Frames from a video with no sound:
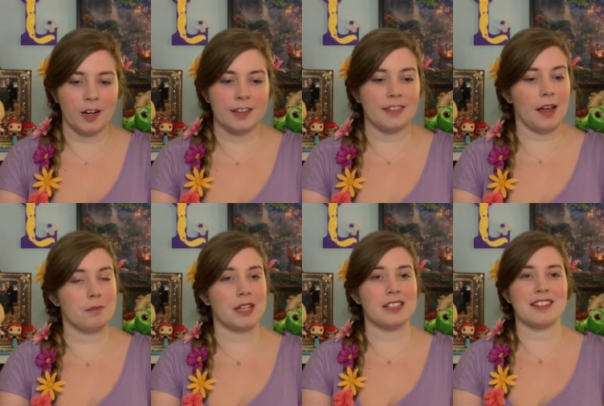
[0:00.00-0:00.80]
right, that
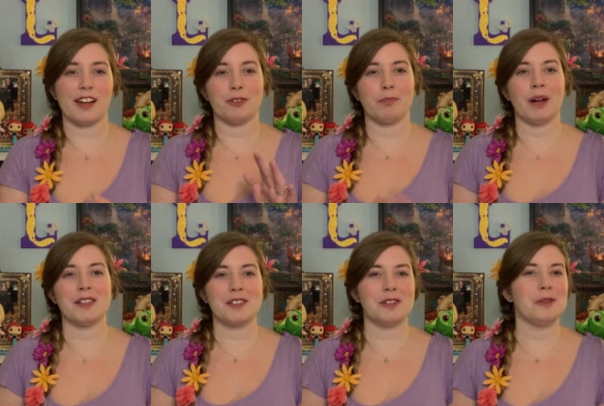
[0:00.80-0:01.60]
means that
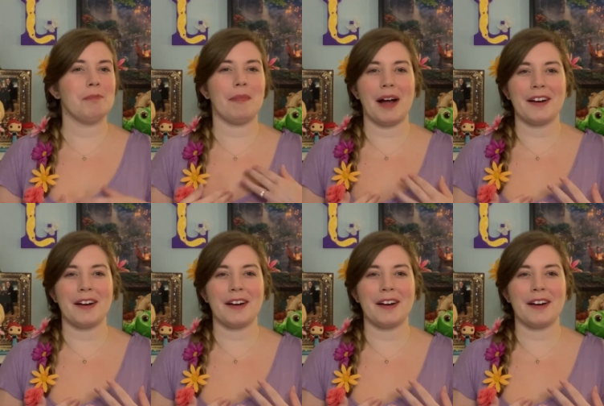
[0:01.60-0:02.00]
Rapunzel, my